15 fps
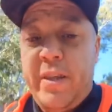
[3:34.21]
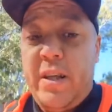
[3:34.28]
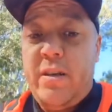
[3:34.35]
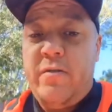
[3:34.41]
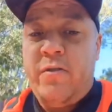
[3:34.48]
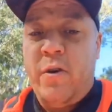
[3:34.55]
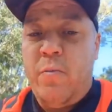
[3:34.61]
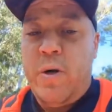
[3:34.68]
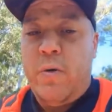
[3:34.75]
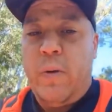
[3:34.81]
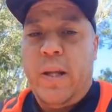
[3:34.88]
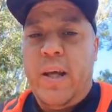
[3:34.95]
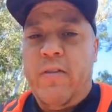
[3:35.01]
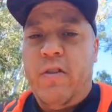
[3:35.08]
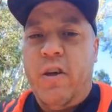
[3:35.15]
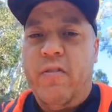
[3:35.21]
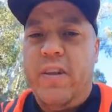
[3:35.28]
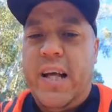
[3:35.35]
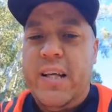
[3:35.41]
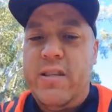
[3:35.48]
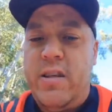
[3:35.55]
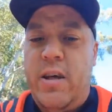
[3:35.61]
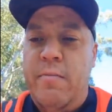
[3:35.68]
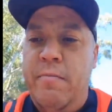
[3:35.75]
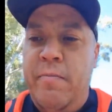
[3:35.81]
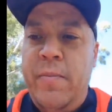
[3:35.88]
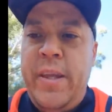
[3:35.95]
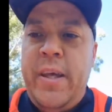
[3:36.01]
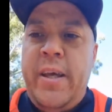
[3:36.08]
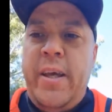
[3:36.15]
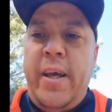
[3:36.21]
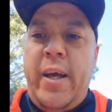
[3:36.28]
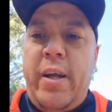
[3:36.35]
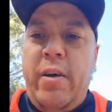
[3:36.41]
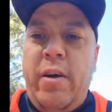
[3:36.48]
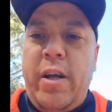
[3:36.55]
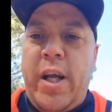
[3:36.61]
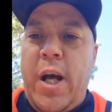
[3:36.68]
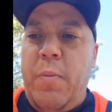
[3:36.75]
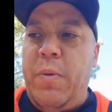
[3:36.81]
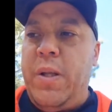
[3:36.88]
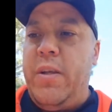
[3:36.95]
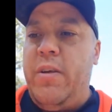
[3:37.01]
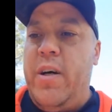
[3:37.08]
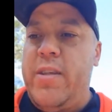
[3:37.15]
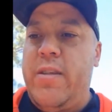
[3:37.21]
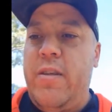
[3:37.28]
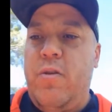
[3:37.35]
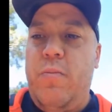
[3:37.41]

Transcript: from where we left off last time. And I got a couple of nice little